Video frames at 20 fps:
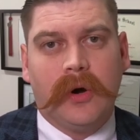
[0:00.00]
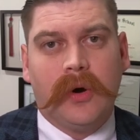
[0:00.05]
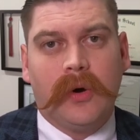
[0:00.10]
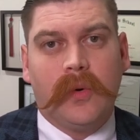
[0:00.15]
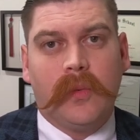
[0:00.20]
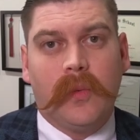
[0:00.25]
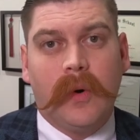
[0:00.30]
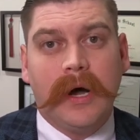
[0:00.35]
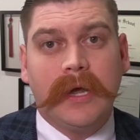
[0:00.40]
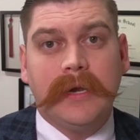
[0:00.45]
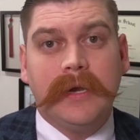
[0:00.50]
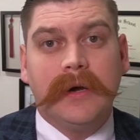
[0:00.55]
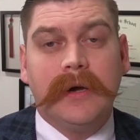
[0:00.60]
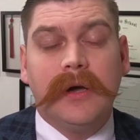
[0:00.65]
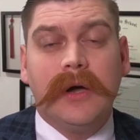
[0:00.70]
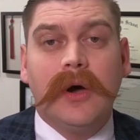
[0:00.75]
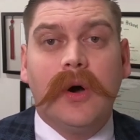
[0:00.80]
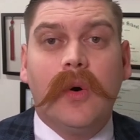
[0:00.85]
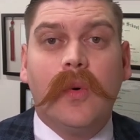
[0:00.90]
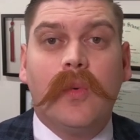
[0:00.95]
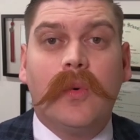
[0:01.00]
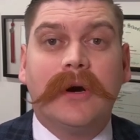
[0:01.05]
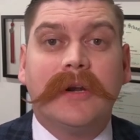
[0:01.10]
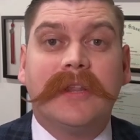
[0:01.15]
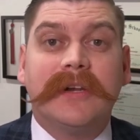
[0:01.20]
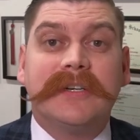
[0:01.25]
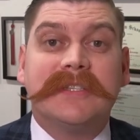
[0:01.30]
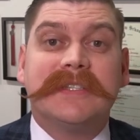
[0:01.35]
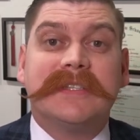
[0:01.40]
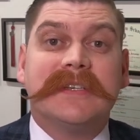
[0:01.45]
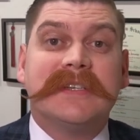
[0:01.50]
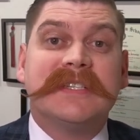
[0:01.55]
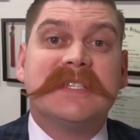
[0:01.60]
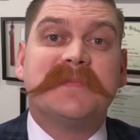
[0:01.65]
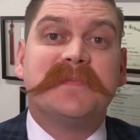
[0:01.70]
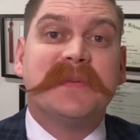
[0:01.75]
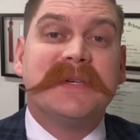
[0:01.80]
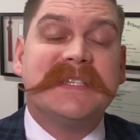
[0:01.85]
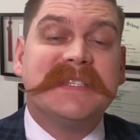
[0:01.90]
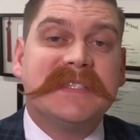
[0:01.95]
One, where there's
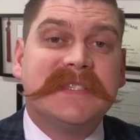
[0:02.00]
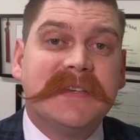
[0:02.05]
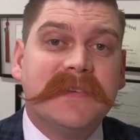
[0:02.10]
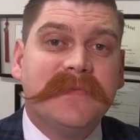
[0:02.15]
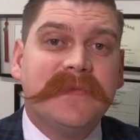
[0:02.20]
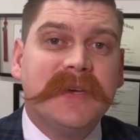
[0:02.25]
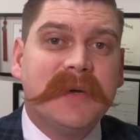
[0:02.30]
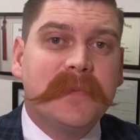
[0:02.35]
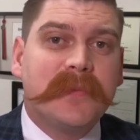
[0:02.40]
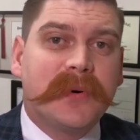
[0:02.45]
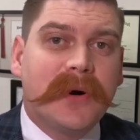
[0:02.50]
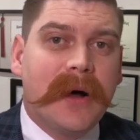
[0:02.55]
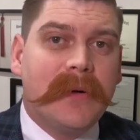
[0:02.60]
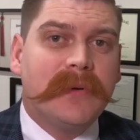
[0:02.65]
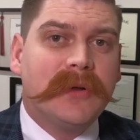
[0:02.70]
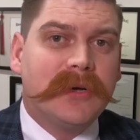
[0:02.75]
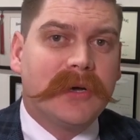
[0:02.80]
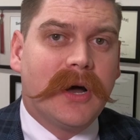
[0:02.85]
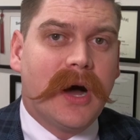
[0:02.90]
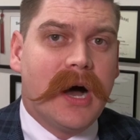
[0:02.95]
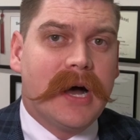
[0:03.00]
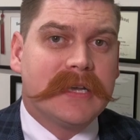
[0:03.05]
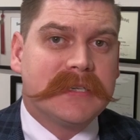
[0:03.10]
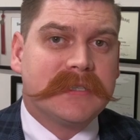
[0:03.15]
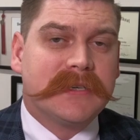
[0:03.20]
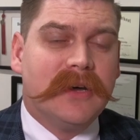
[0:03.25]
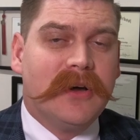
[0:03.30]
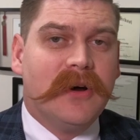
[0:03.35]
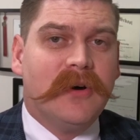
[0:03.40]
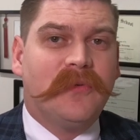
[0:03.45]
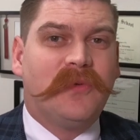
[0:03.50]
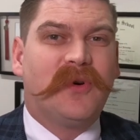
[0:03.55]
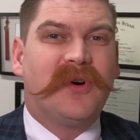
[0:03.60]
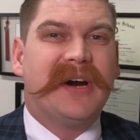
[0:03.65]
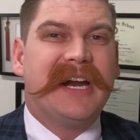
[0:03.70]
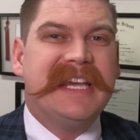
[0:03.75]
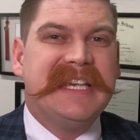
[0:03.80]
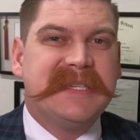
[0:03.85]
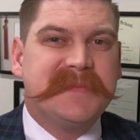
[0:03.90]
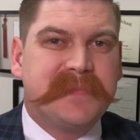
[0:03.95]
specific probable cause for
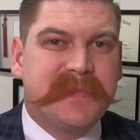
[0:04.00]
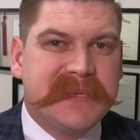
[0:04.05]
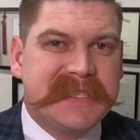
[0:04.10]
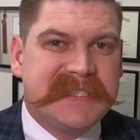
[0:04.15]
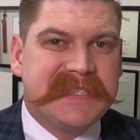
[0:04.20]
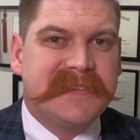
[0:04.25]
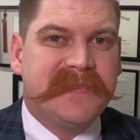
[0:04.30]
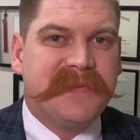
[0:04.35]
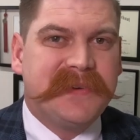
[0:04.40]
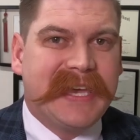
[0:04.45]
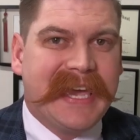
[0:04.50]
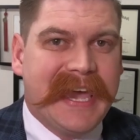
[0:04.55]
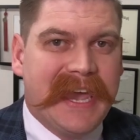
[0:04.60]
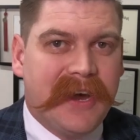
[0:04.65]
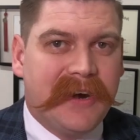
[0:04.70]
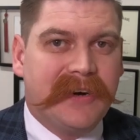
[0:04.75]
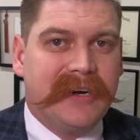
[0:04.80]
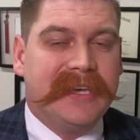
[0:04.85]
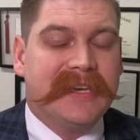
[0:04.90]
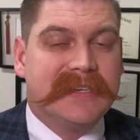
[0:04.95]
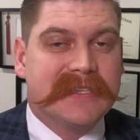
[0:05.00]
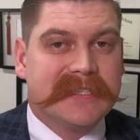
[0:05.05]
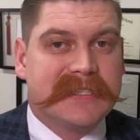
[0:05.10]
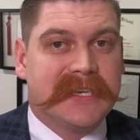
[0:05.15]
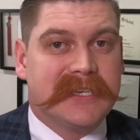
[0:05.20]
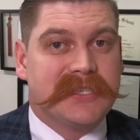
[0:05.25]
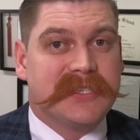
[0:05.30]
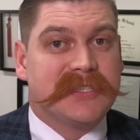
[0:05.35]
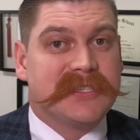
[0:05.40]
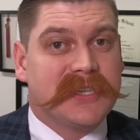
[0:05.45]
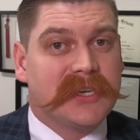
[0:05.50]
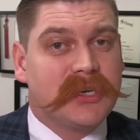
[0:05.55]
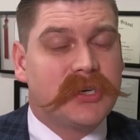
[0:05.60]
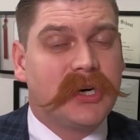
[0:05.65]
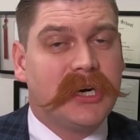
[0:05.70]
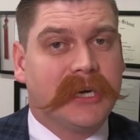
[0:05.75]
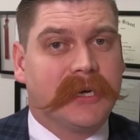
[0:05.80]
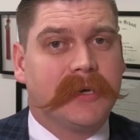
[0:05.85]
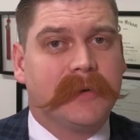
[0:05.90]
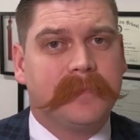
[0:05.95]
a specific area, such as the
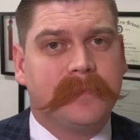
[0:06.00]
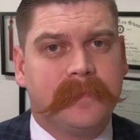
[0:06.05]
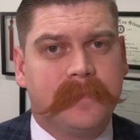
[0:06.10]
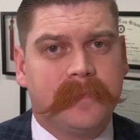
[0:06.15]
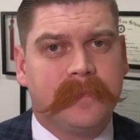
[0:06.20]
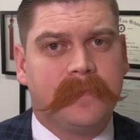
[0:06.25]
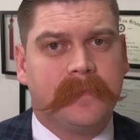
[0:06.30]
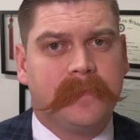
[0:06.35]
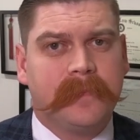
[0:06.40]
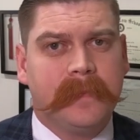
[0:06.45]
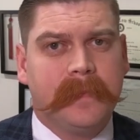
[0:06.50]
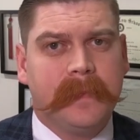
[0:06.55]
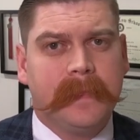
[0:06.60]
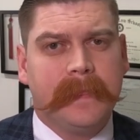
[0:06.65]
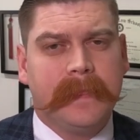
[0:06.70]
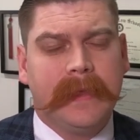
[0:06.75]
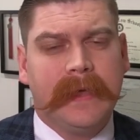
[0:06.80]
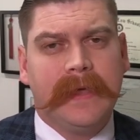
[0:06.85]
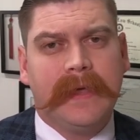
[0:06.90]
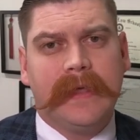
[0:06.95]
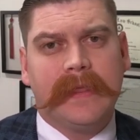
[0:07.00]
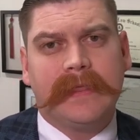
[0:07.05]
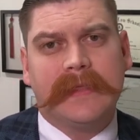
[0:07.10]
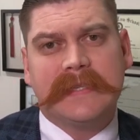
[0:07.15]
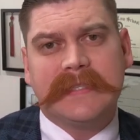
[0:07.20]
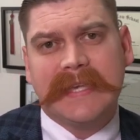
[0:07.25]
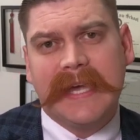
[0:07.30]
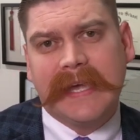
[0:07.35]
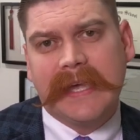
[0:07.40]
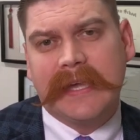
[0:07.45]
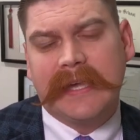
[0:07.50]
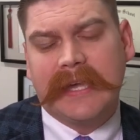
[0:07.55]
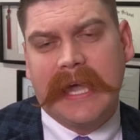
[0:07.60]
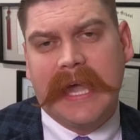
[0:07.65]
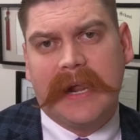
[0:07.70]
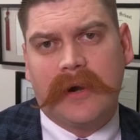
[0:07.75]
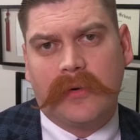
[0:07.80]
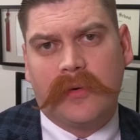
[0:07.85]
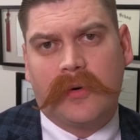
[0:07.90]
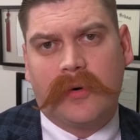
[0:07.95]
trunk. The second
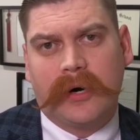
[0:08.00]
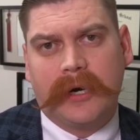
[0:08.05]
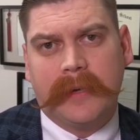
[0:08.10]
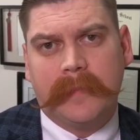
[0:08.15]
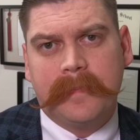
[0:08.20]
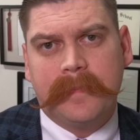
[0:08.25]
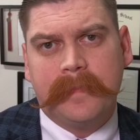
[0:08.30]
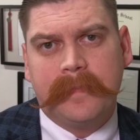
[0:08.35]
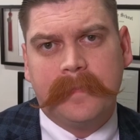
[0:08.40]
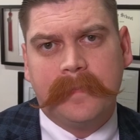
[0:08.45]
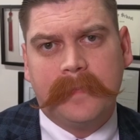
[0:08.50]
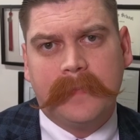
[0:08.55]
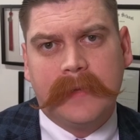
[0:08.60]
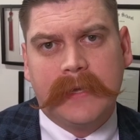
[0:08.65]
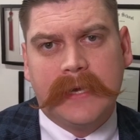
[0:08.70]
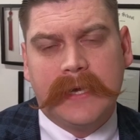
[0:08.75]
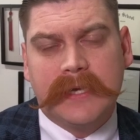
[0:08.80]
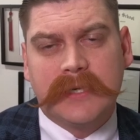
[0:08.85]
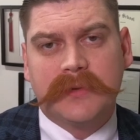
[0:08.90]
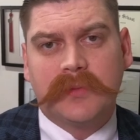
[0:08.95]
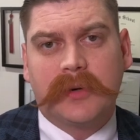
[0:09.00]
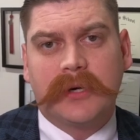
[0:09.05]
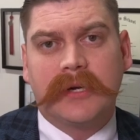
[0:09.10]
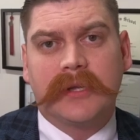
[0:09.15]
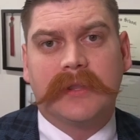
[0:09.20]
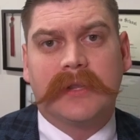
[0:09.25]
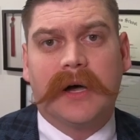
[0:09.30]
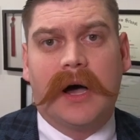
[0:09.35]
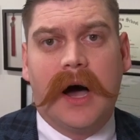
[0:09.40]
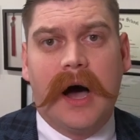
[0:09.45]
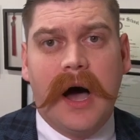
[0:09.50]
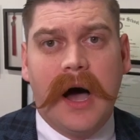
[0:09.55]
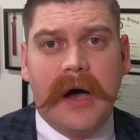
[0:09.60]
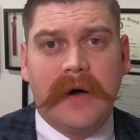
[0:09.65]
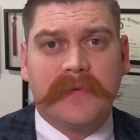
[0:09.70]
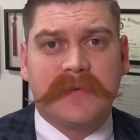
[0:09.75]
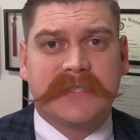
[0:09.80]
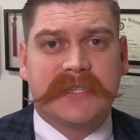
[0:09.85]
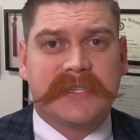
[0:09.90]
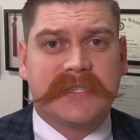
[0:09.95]
category is where the
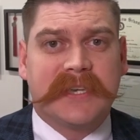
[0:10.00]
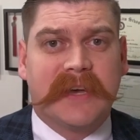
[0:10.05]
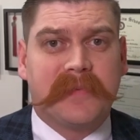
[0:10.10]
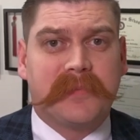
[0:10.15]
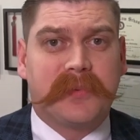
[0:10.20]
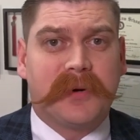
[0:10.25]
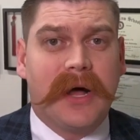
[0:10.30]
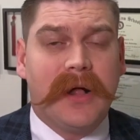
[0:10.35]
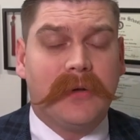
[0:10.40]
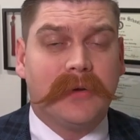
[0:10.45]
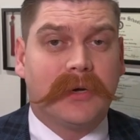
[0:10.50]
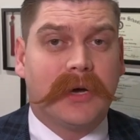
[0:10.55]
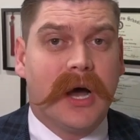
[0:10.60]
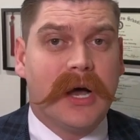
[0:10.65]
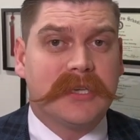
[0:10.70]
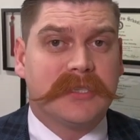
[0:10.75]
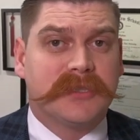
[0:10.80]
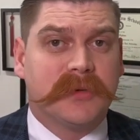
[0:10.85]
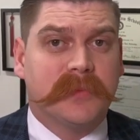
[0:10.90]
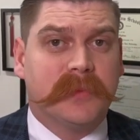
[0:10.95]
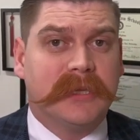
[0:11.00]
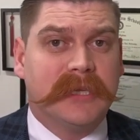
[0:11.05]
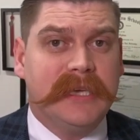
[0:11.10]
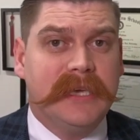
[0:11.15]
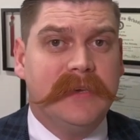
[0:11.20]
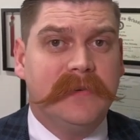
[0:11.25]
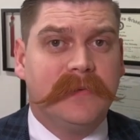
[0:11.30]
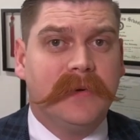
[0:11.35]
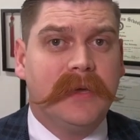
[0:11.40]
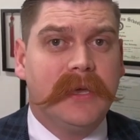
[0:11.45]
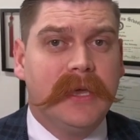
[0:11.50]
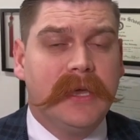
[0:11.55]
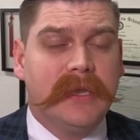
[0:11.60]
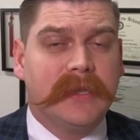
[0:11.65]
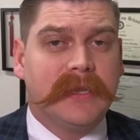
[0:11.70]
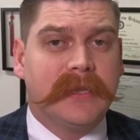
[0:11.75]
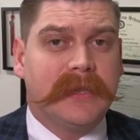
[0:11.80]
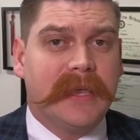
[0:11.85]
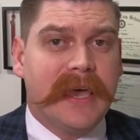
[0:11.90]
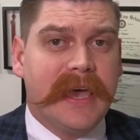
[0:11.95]
officers have probable cause to believe
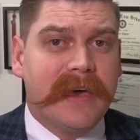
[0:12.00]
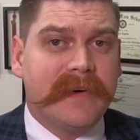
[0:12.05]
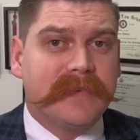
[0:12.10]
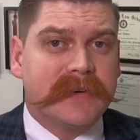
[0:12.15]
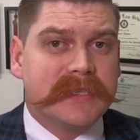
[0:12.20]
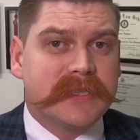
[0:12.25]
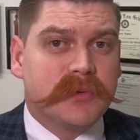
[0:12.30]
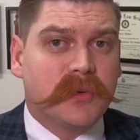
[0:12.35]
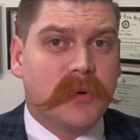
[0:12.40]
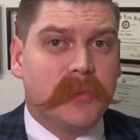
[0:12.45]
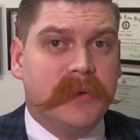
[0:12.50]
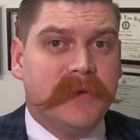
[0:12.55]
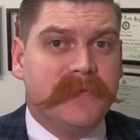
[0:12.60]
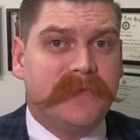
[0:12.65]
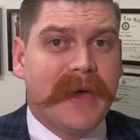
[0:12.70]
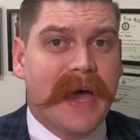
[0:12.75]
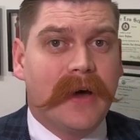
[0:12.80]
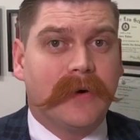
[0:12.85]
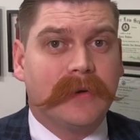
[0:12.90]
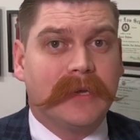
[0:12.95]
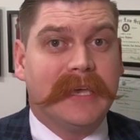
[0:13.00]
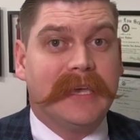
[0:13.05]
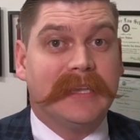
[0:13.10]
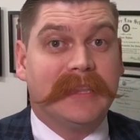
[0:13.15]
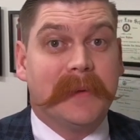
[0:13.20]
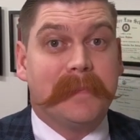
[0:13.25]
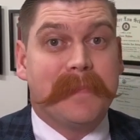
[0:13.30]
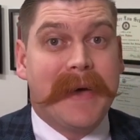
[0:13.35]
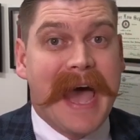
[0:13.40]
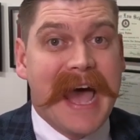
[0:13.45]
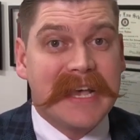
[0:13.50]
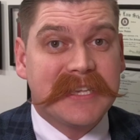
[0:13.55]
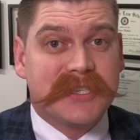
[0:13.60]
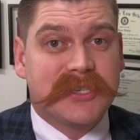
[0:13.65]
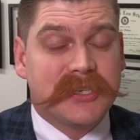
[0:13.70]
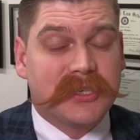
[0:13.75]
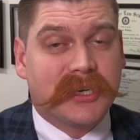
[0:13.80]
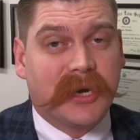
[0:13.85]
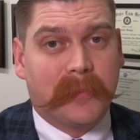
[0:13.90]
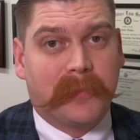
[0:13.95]
that the evidence will be found in the
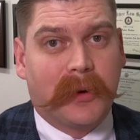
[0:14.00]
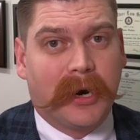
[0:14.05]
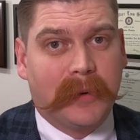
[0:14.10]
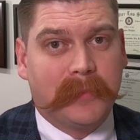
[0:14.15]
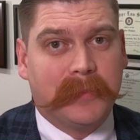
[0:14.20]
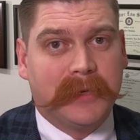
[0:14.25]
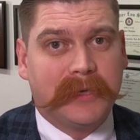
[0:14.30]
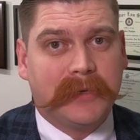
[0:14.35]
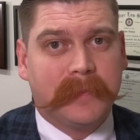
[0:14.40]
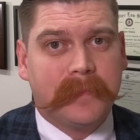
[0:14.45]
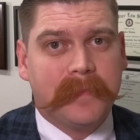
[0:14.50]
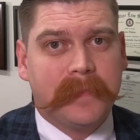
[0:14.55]
passenger compartment.